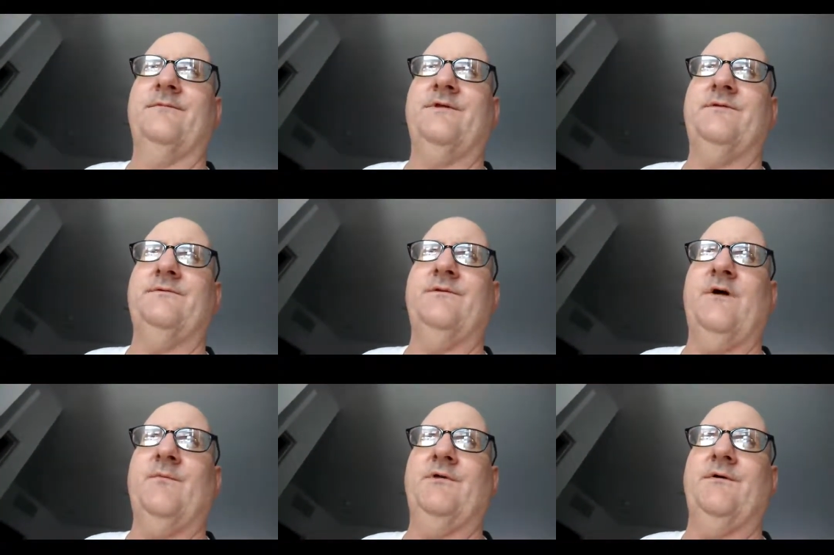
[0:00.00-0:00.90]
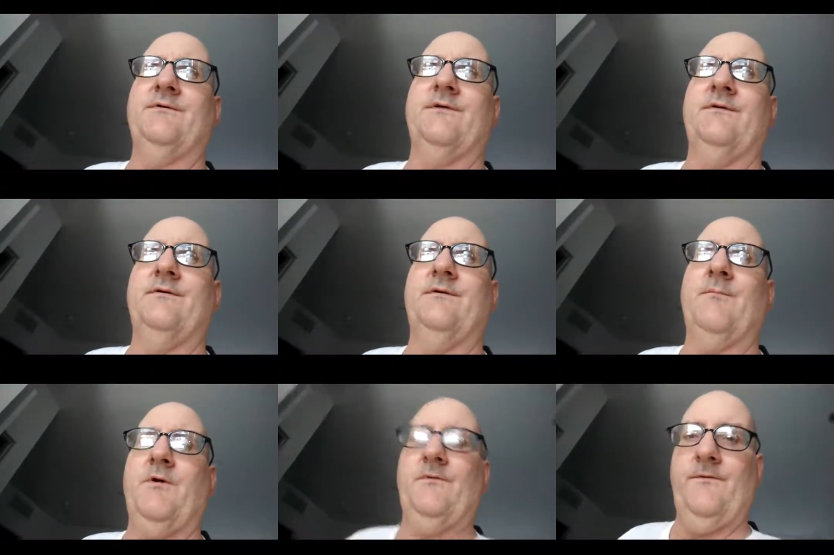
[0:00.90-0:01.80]
St. Dominic's.
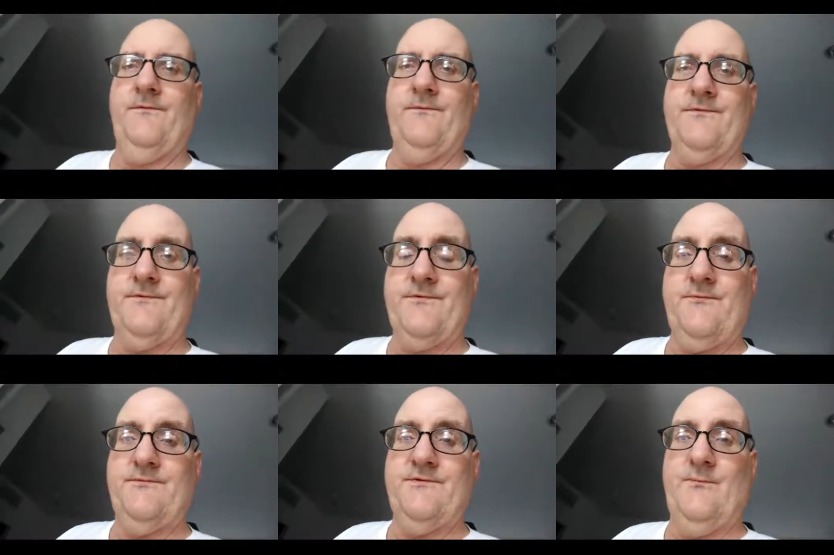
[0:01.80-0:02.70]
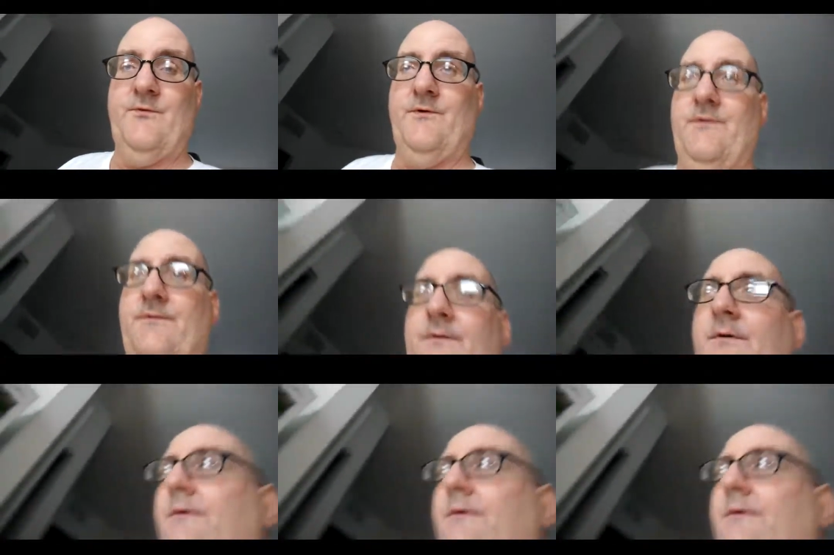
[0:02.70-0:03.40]
Apparently there's a church somewhere in